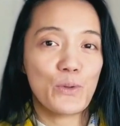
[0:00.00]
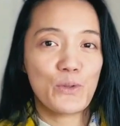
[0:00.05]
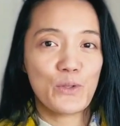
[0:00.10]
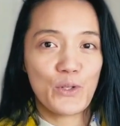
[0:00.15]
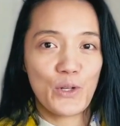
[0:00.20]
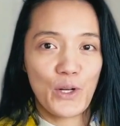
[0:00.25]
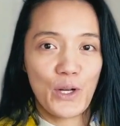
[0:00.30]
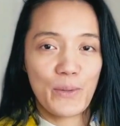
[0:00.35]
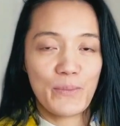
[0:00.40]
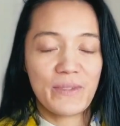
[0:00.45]

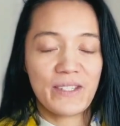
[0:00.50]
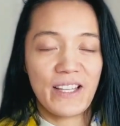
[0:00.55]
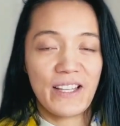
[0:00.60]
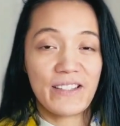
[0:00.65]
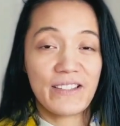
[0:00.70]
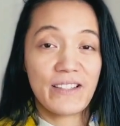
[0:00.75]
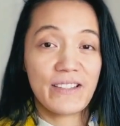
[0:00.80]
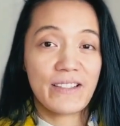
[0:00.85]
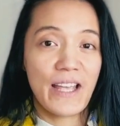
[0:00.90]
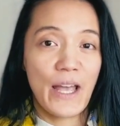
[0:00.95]

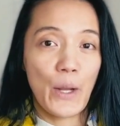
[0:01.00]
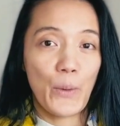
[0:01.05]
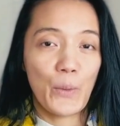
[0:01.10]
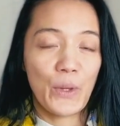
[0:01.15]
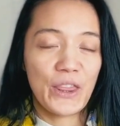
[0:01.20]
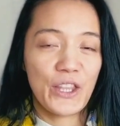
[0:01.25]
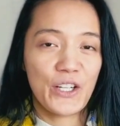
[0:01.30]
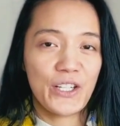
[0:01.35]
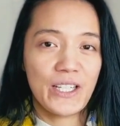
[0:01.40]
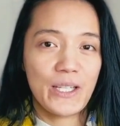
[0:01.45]
Circumstances
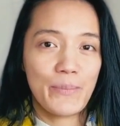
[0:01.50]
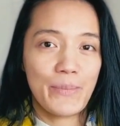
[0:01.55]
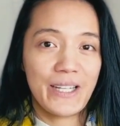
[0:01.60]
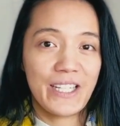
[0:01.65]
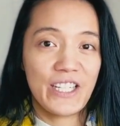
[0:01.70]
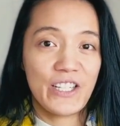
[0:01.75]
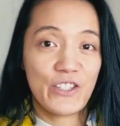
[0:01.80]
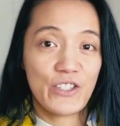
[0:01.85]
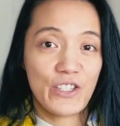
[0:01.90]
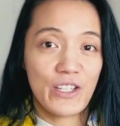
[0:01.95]
I-130
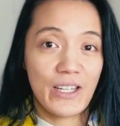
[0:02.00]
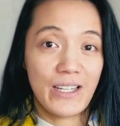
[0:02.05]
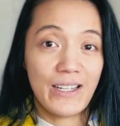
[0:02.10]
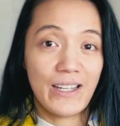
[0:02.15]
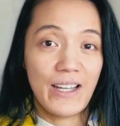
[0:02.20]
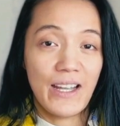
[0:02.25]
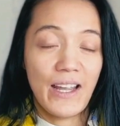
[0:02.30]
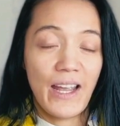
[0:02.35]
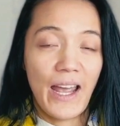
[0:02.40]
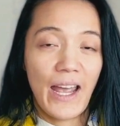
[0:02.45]

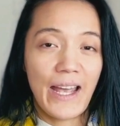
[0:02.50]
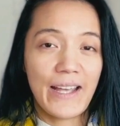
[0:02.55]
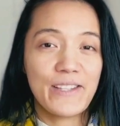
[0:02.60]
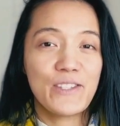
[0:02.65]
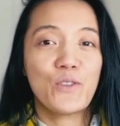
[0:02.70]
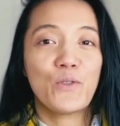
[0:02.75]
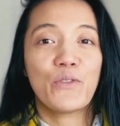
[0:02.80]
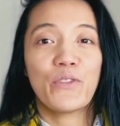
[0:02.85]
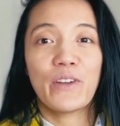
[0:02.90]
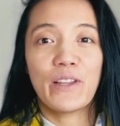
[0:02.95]
petition.
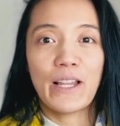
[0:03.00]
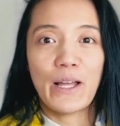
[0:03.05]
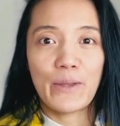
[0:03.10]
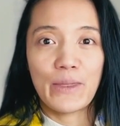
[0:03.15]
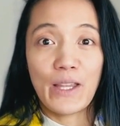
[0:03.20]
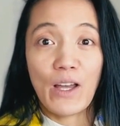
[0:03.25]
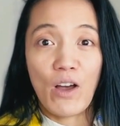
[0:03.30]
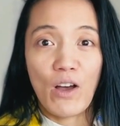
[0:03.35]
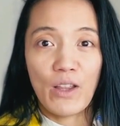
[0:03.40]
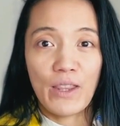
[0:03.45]
As you fill
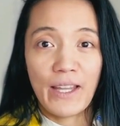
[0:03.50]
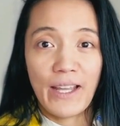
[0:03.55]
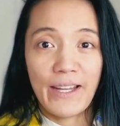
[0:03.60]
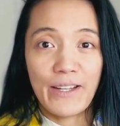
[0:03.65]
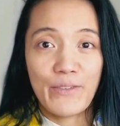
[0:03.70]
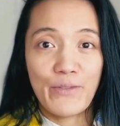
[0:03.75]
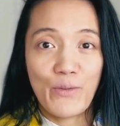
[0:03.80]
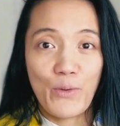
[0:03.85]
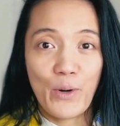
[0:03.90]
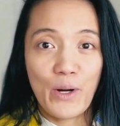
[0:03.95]
out the
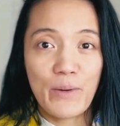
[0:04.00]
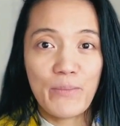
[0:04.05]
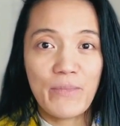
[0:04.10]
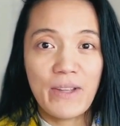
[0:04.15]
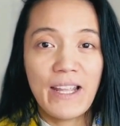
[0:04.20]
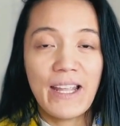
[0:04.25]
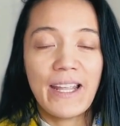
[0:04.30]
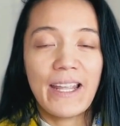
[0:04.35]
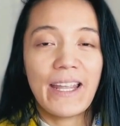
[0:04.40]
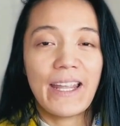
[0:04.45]
online
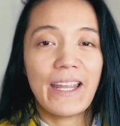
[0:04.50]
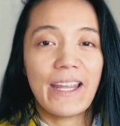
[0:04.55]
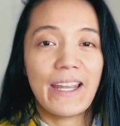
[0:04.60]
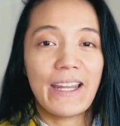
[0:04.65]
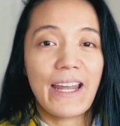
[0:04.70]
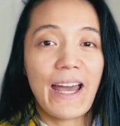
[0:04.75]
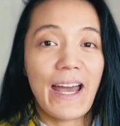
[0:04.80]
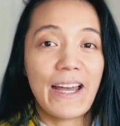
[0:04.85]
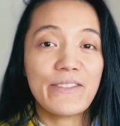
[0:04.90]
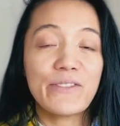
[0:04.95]
form,
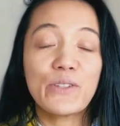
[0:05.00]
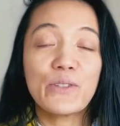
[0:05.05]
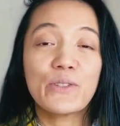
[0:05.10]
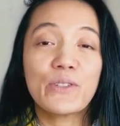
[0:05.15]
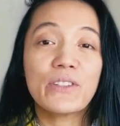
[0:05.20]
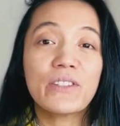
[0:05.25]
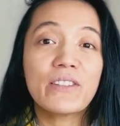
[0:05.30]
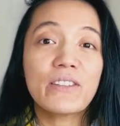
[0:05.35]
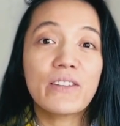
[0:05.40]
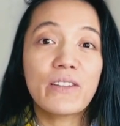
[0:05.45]
it asks you
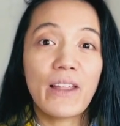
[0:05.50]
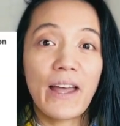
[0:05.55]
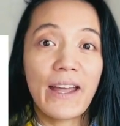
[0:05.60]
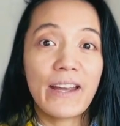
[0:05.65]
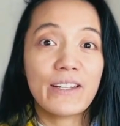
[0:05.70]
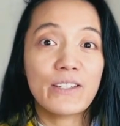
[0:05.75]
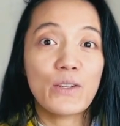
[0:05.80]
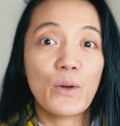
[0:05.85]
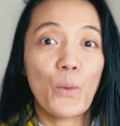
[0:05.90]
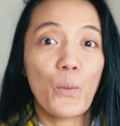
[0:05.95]
to
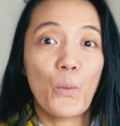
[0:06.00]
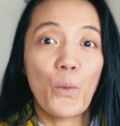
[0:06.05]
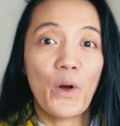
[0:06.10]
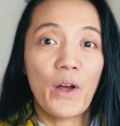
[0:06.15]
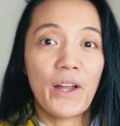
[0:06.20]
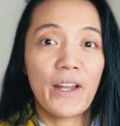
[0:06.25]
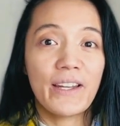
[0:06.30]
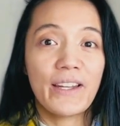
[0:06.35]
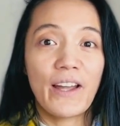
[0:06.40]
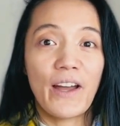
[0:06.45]
select
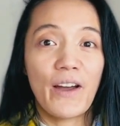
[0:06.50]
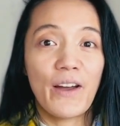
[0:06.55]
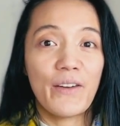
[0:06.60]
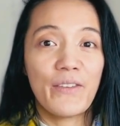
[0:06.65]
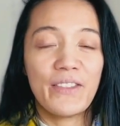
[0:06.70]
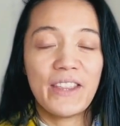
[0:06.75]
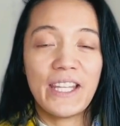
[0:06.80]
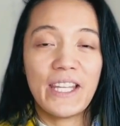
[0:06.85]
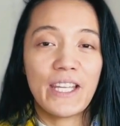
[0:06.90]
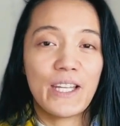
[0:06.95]
one
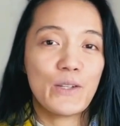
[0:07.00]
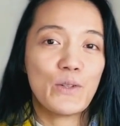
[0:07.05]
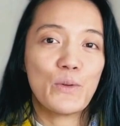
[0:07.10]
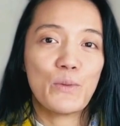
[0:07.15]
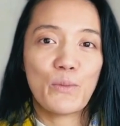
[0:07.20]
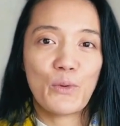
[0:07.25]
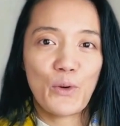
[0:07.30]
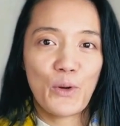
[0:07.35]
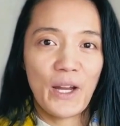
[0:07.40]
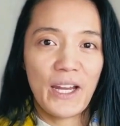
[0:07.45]
of the
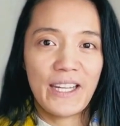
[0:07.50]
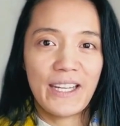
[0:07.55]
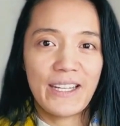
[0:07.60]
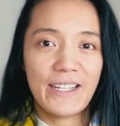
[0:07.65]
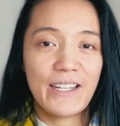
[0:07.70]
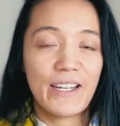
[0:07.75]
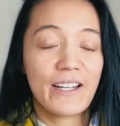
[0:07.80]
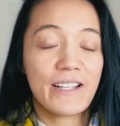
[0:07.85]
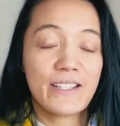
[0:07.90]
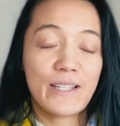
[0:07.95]

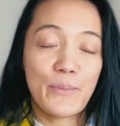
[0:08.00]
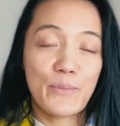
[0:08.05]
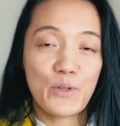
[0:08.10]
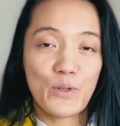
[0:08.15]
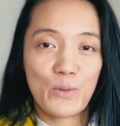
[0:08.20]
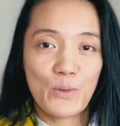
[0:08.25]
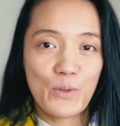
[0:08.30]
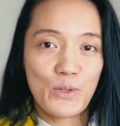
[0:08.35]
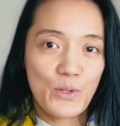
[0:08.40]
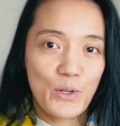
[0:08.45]
enumerated
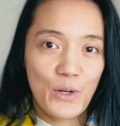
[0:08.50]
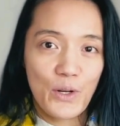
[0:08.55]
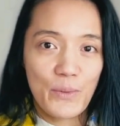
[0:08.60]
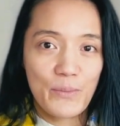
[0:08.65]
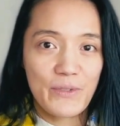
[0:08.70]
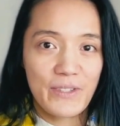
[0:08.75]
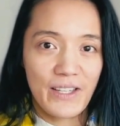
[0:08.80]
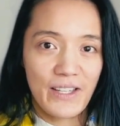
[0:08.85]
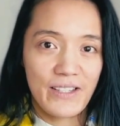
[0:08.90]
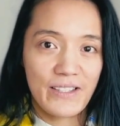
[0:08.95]
exceptional
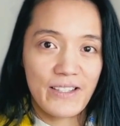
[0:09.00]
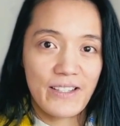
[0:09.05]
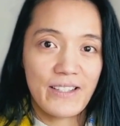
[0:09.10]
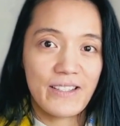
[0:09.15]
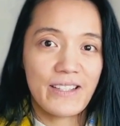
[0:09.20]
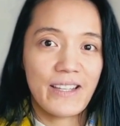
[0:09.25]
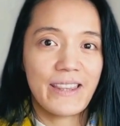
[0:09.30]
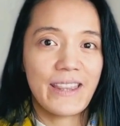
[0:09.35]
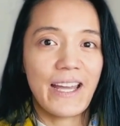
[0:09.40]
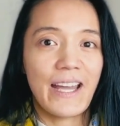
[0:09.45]

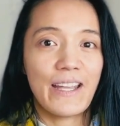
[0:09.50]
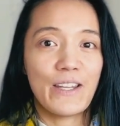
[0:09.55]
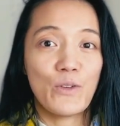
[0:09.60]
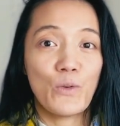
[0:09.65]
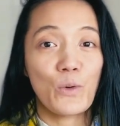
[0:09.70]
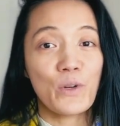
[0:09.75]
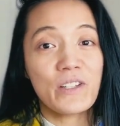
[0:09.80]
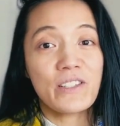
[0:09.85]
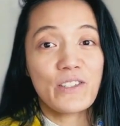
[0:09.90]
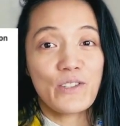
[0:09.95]
circumstances that
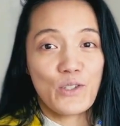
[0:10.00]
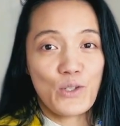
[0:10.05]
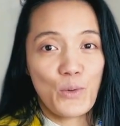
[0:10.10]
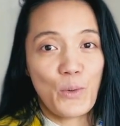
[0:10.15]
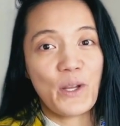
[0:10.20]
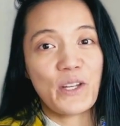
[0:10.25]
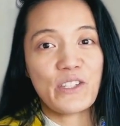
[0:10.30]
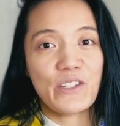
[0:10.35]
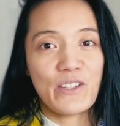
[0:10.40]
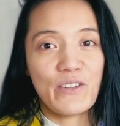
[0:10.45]
your
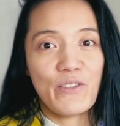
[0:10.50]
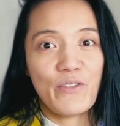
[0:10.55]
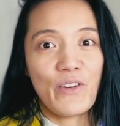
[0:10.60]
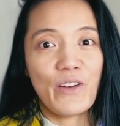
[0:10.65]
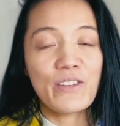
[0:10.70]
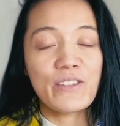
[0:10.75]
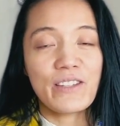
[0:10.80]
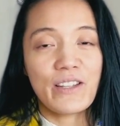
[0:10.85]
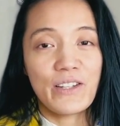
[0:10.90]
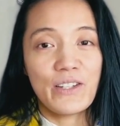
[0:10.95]
situation
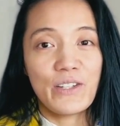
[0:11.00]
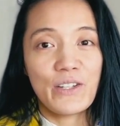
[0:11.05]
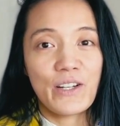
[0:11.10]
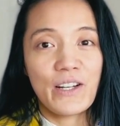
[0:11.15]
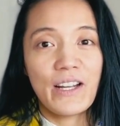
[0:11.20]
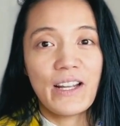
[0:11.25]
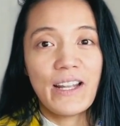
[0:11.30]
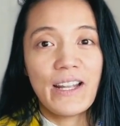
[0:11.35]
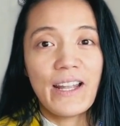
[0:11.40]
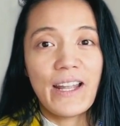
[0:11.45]
falls
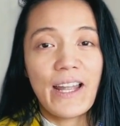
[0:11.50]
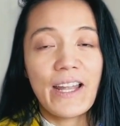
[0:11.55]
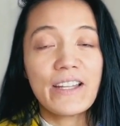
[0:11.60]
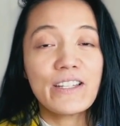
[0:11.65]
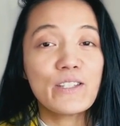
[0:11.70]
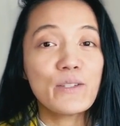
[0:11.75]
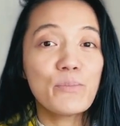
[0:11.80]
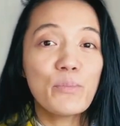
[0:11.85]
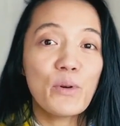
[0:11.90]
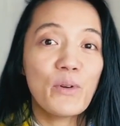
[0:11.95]
under
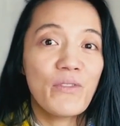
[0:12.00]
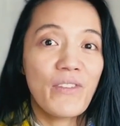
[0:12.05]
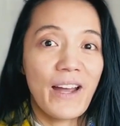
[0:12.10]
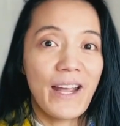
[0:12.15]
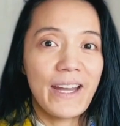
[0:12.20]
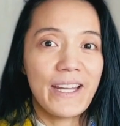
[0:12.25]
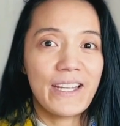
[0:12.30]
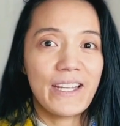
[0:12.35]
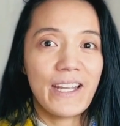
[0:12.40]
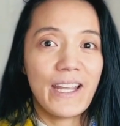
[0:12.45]
and to
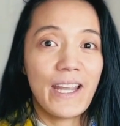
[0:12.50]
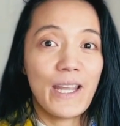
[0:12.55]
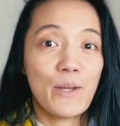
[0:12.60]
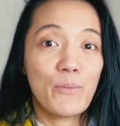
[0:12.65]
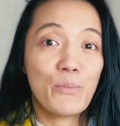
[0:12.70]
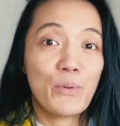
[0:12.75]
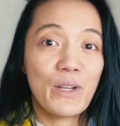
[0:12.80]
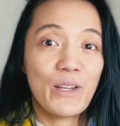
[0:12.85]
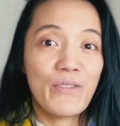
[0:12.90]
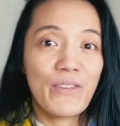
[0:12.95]
provide
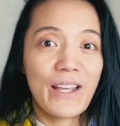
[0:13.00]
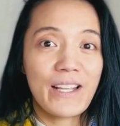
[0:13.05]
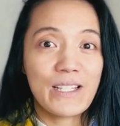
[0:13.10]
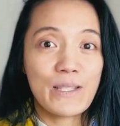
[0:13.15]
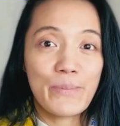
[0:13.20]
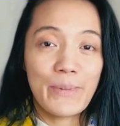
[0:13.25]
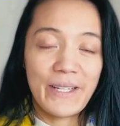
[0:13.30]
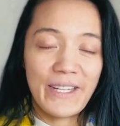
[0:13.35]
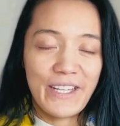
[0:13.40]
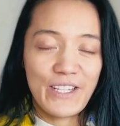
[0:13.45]
a brief
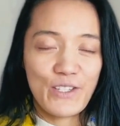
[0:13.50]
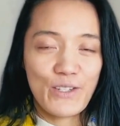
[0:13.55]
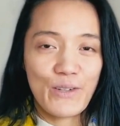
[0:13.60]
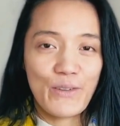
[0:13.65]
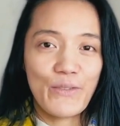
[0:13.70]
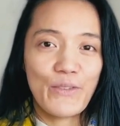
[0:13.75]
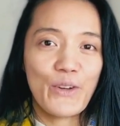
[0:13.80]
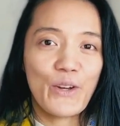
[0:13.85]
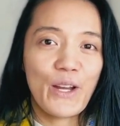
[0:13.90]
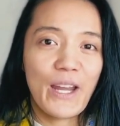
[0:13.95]

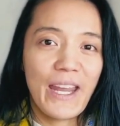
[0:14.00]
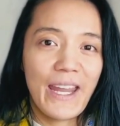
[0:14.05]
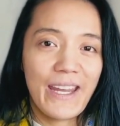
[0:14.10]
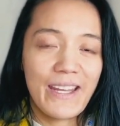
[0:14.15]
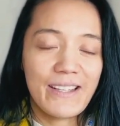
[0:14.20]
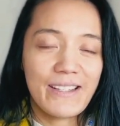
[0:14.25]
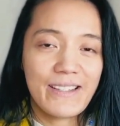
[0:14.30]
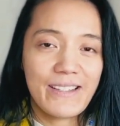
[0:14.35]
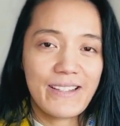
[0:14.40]
explanation of your case.